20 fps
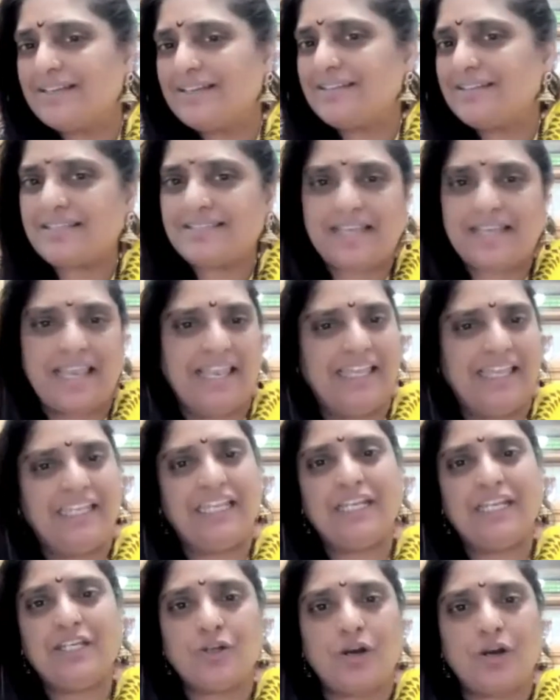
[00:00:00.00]
Does
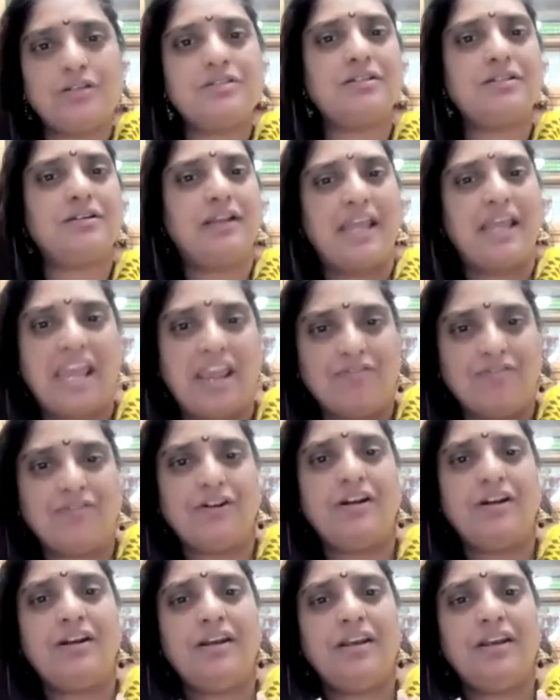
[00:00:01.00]
any daughter
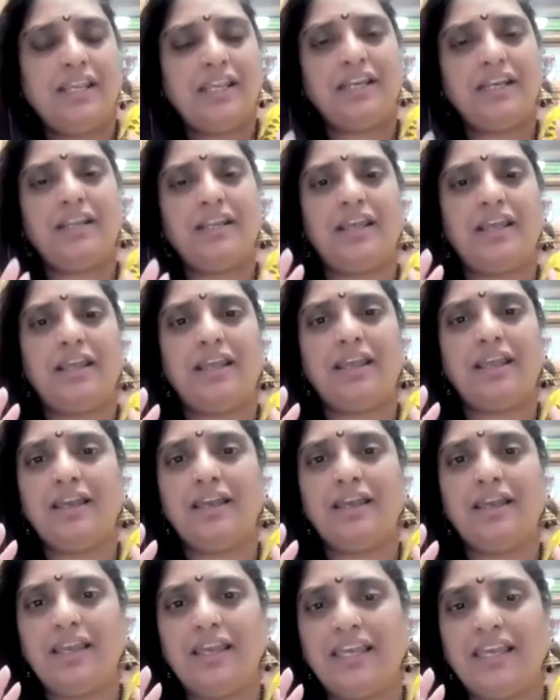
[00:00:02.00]
ever need
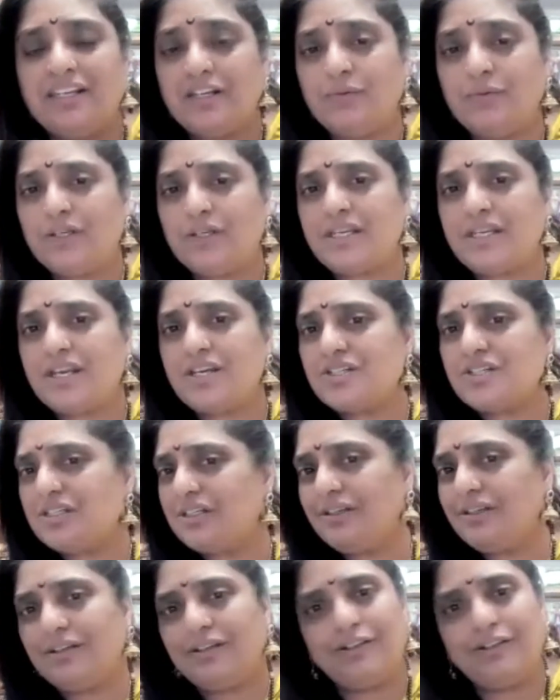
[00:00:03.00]
an invitation?
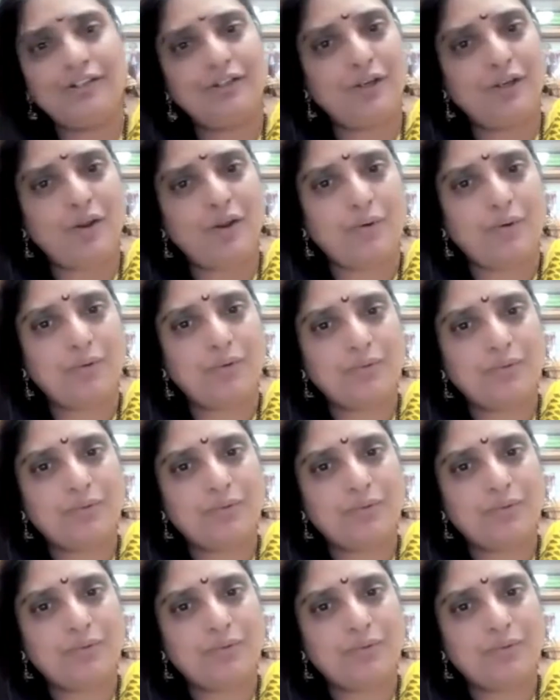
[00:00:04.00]
No.